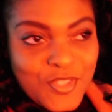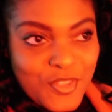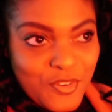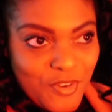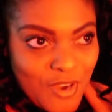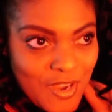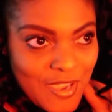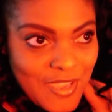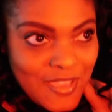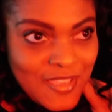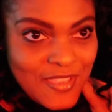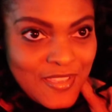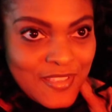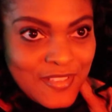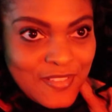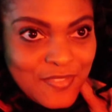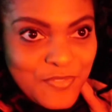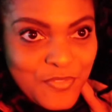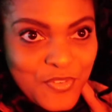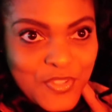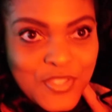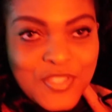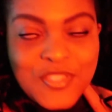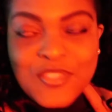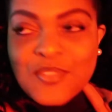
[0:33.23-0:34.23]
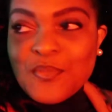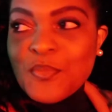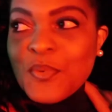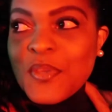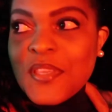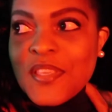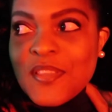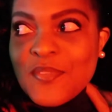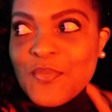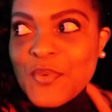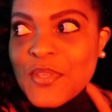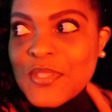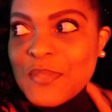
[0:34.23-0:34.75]
grind for this
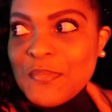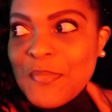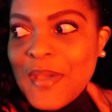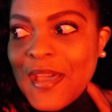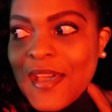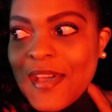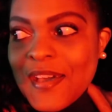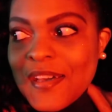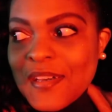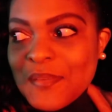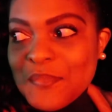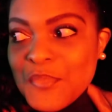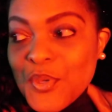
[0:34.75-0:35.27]
week with my uh,